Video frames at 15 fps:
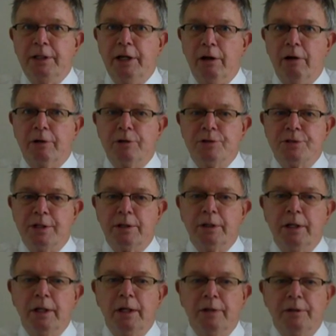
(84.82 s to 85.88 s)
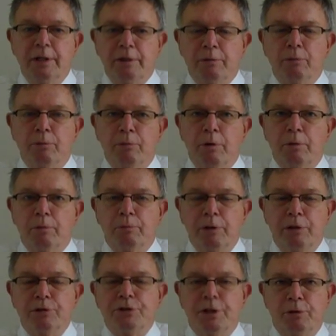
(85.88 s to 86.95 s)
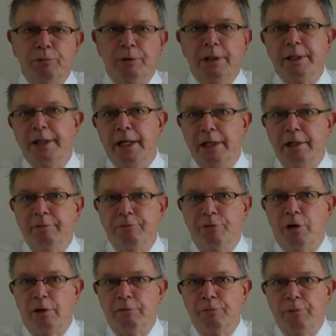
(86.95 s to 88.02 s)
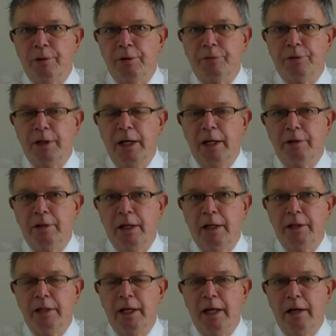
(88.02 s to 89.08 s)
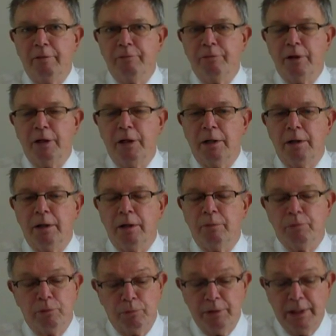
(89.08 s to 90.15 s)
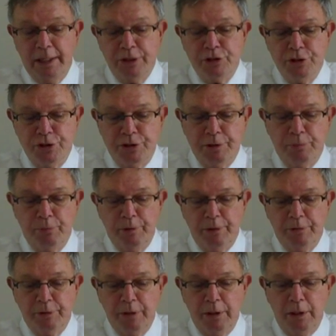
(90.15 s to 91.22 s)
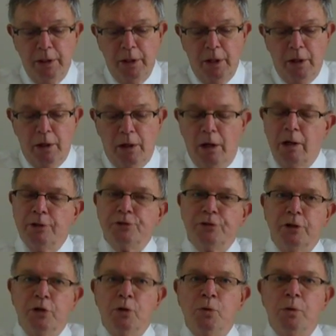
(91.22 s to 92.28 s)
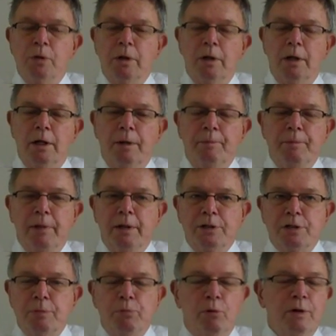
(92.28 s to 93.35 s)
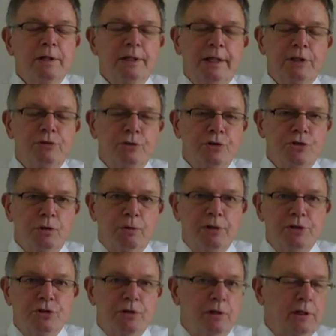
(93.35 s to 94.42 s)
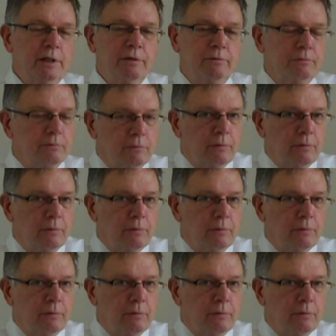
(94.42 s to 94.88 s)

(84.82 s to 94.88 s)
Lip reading: characters that readers can really get involved with and have a real relationship with. Also, it's important to get your story started